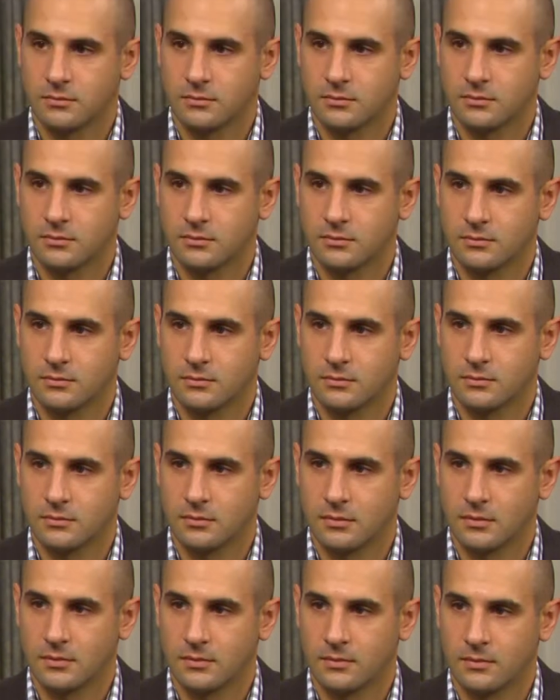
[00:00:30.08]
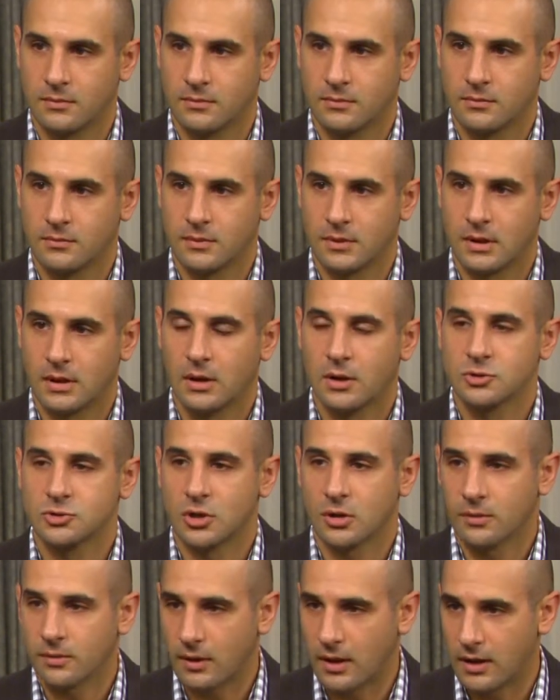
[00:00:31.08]
your family, parents, and siblings.
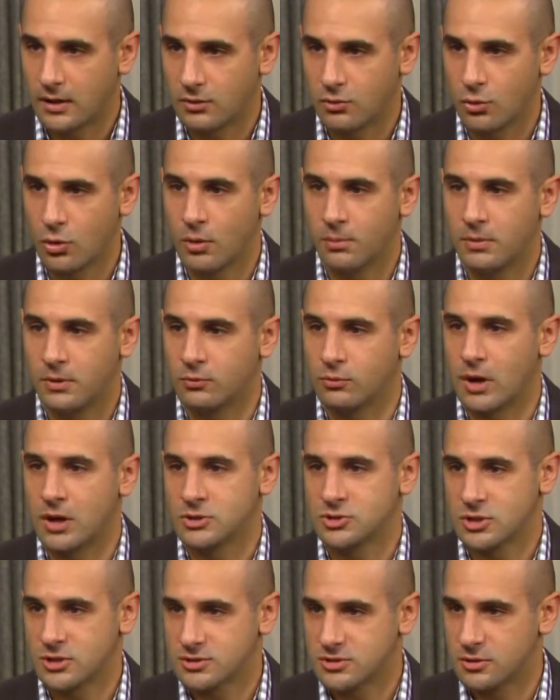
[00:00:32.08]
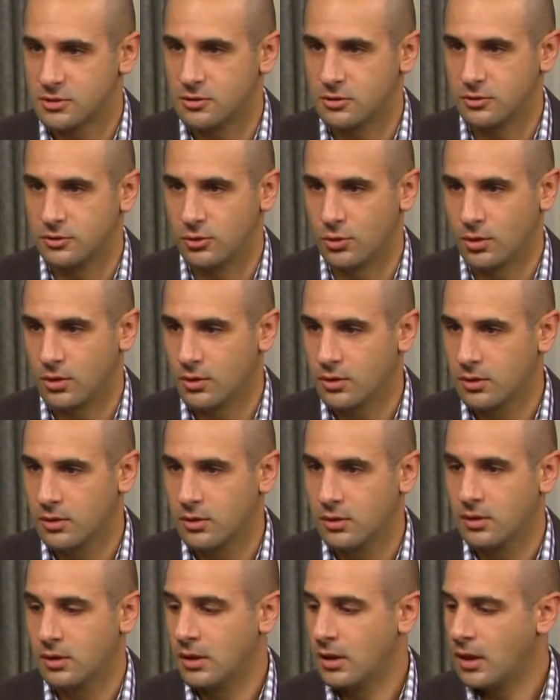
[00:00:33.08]
Sure. I grew up in Rochester, New York.
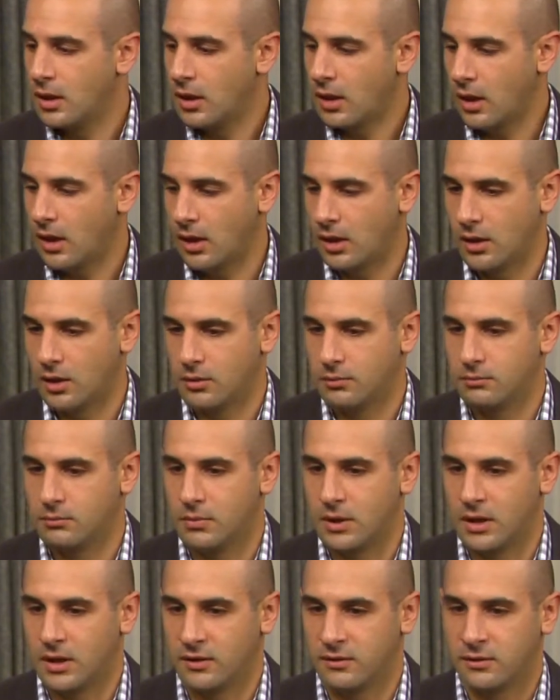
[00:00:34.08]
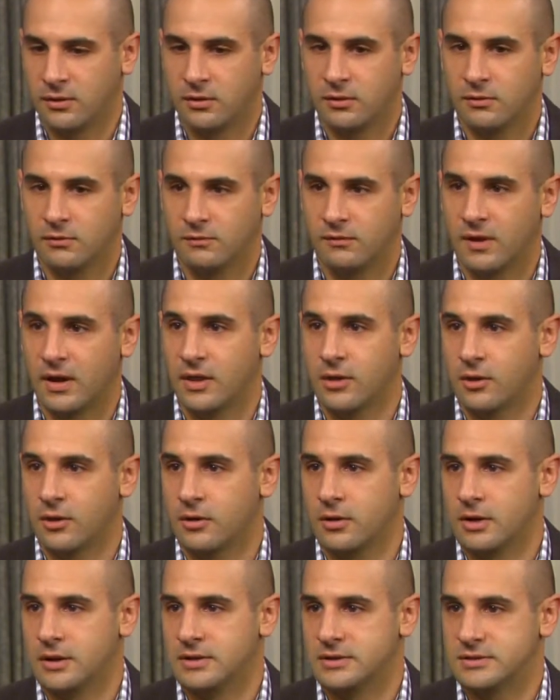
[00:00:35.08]
Uh, my
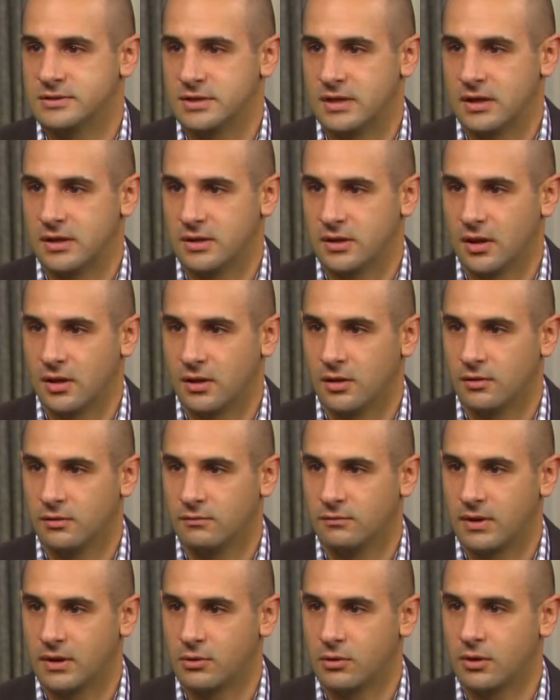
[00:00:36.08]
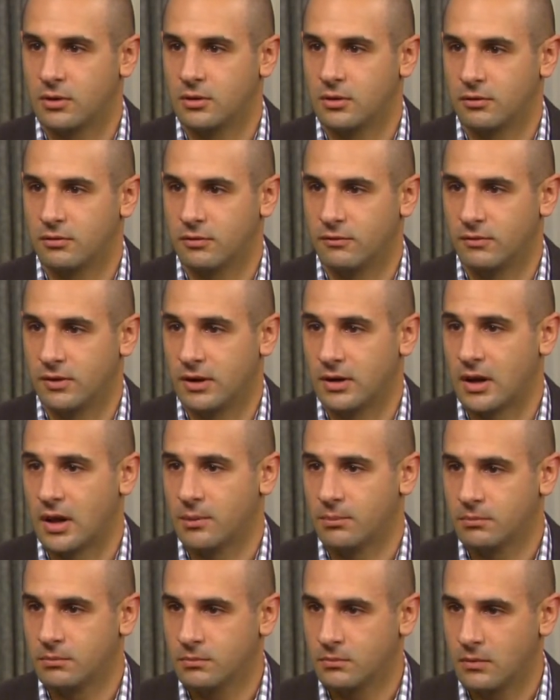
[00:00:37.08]
father is a uh, veteran of the
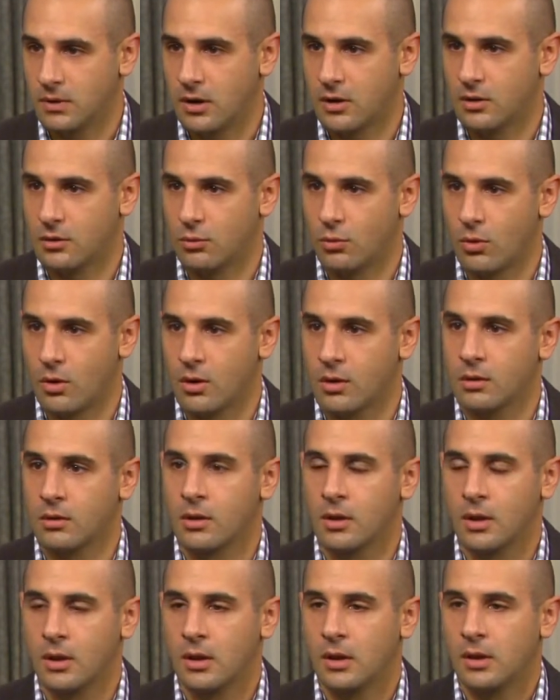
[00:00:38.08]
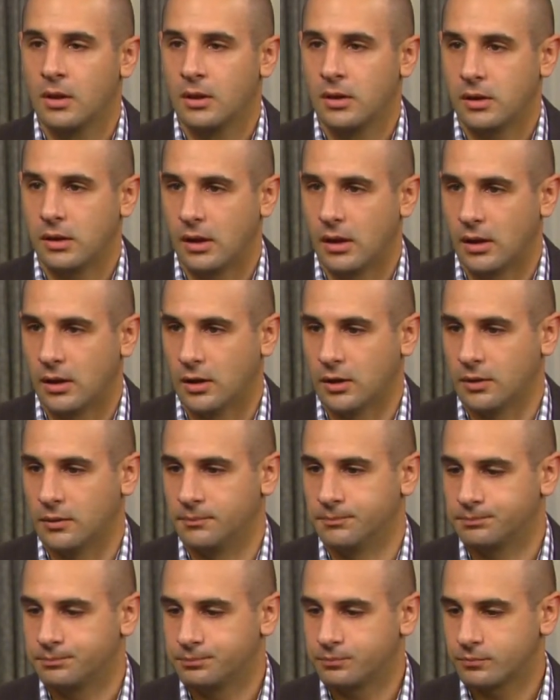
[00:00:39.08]
Vietnam era war. Mm -hmm.
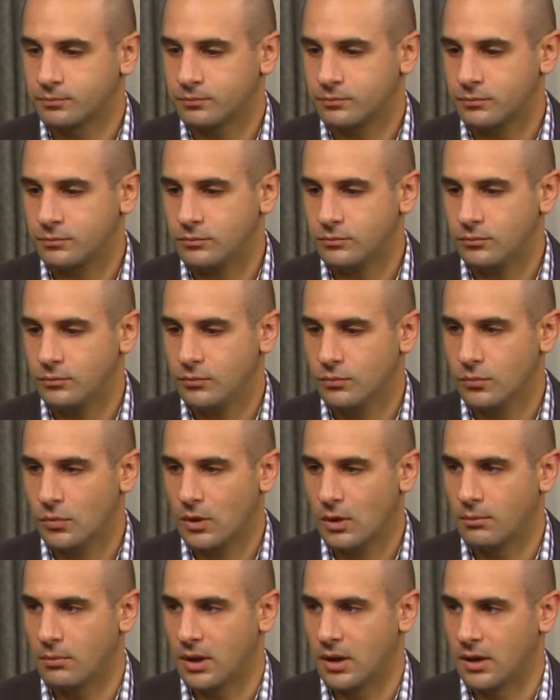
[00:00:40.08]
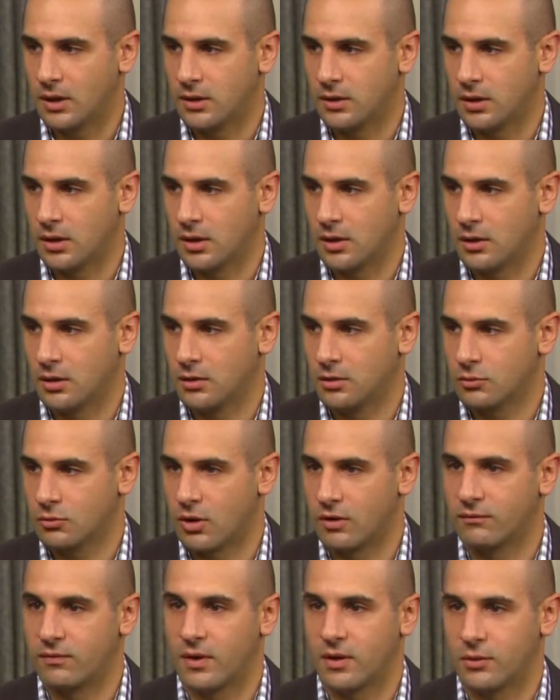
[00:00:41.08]
um, my uh,
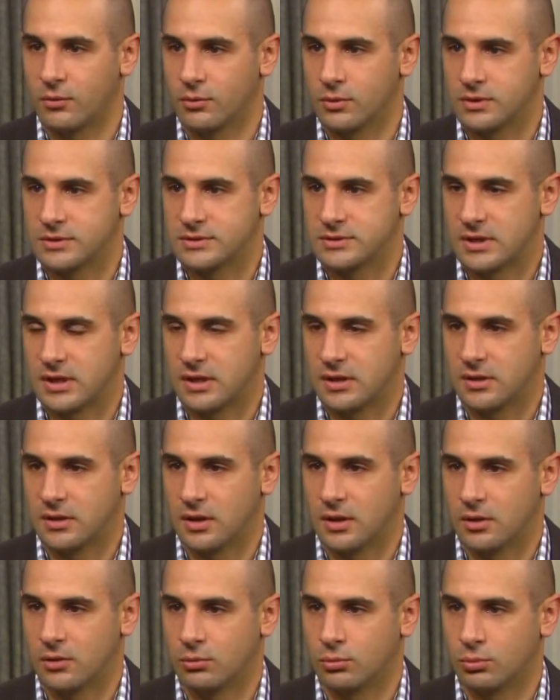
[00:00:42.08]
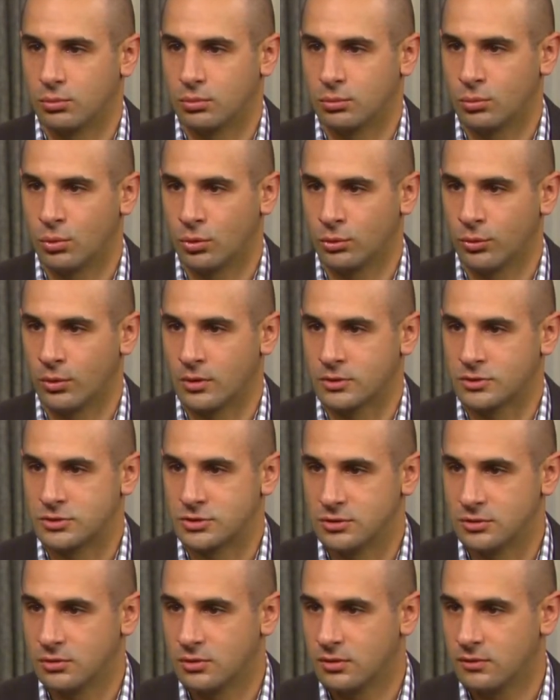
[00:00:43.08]
grandfather was a uh, World War
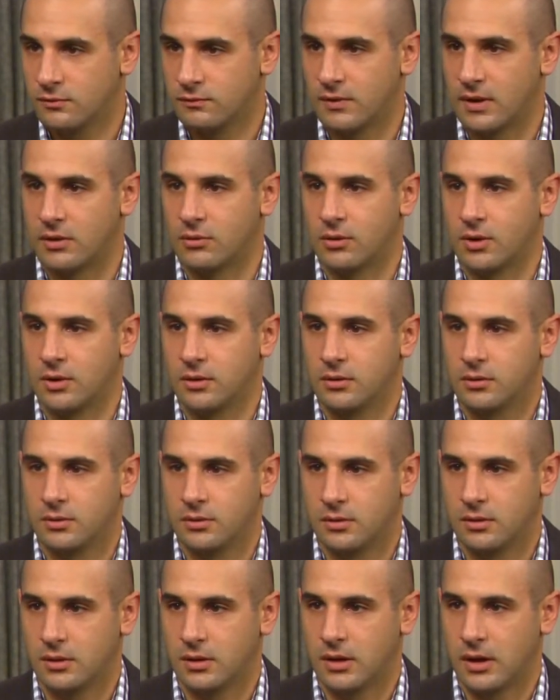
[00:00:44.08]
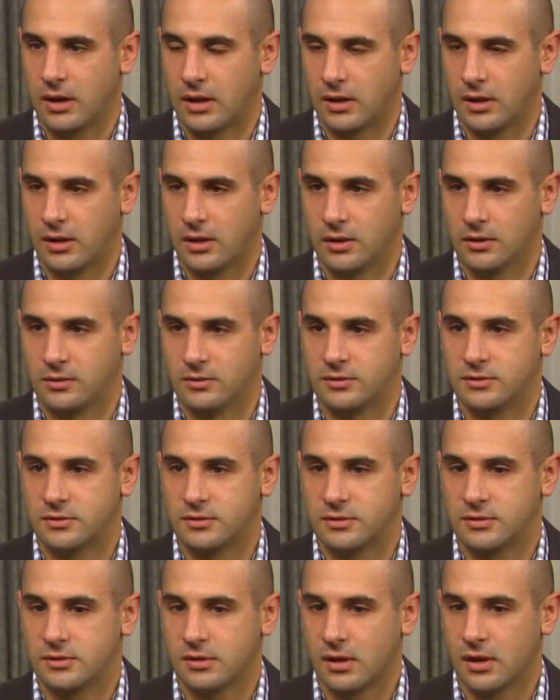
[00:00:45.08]
II veteran,
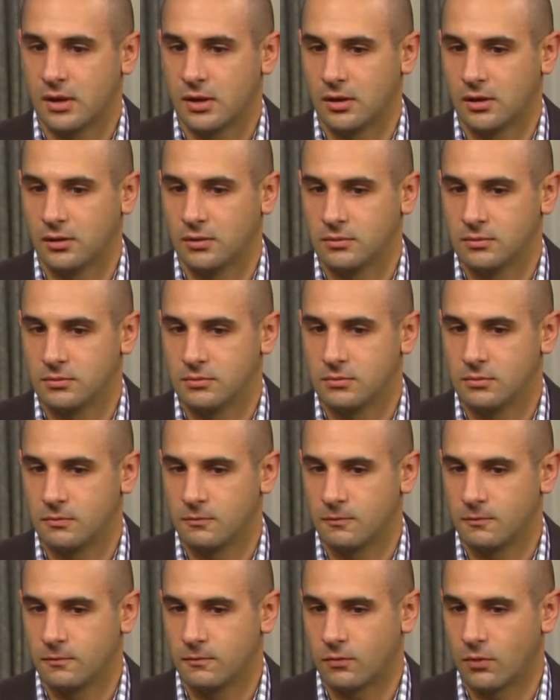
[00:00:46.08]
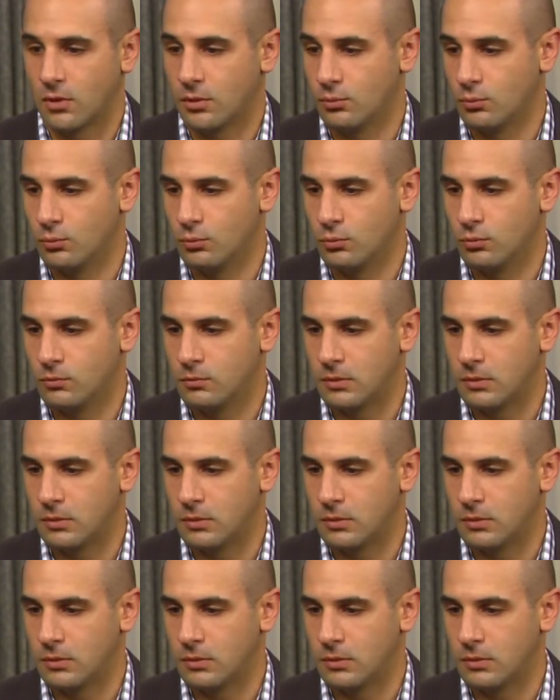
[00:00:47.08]
and uh, from